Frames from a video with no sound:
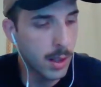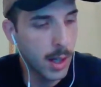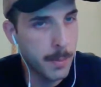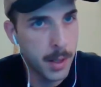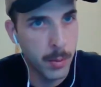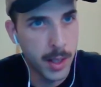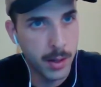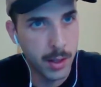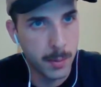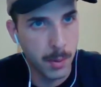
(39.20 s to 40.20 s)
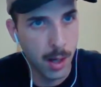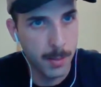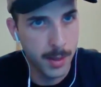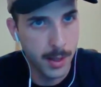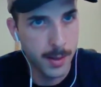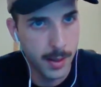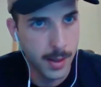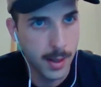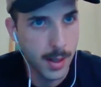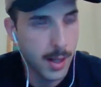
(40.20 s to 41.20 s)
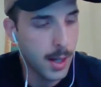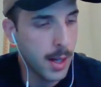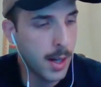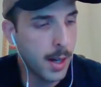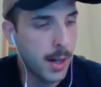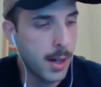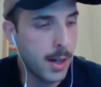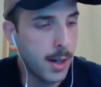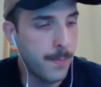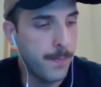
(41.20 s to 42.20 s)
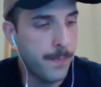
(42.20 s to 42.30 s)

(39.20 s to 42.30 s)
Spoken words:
I'm going to read through this prompt uh,